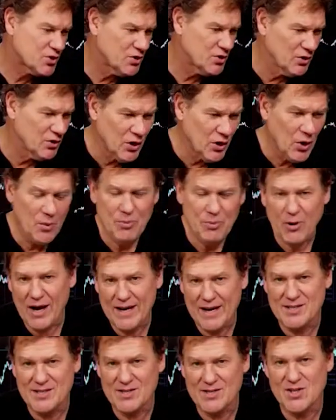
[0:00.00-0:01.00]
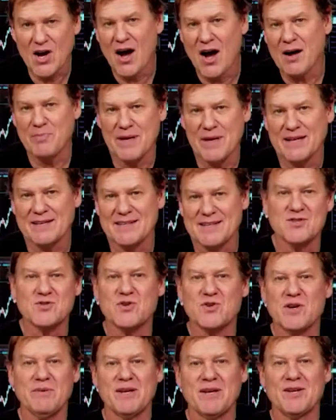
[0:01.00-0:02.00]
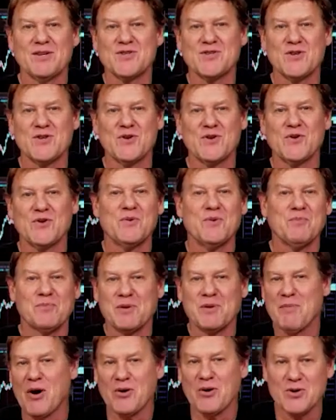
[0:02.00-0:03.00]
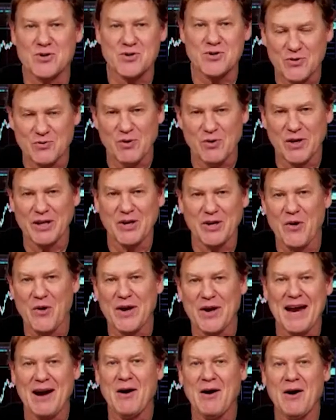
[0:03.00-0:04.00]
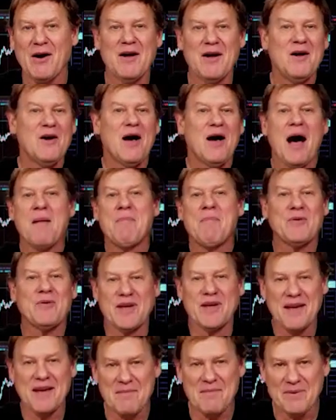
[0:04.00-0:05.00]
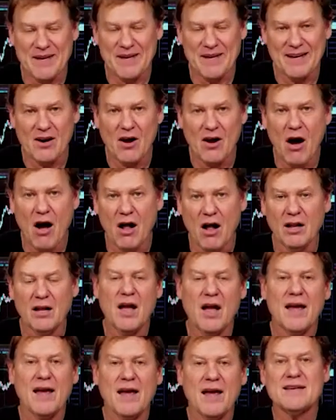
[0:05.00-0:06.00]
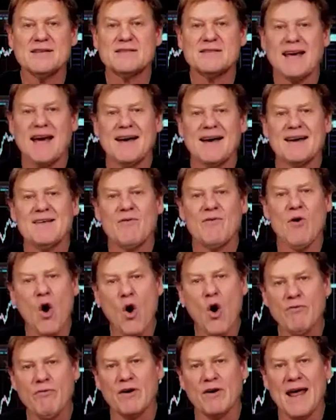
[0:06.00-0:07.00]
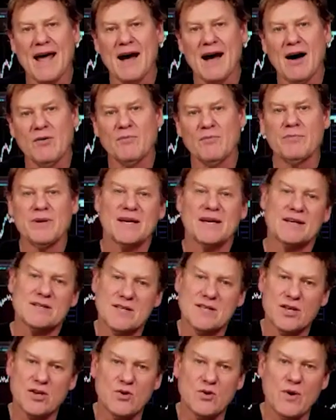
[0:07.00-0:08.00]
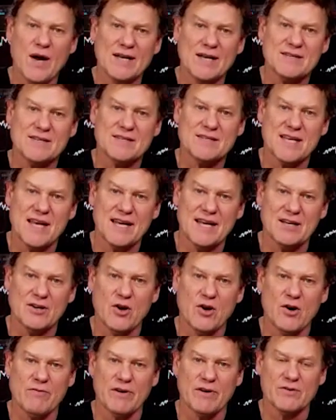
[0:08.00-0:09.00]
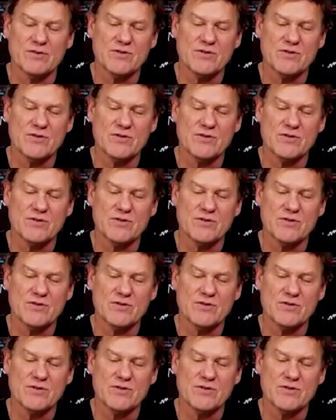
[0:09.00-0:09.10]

low price stock being distributed to promoters who really don't care about the company at all is kind of over now, because the U.S. has taken over.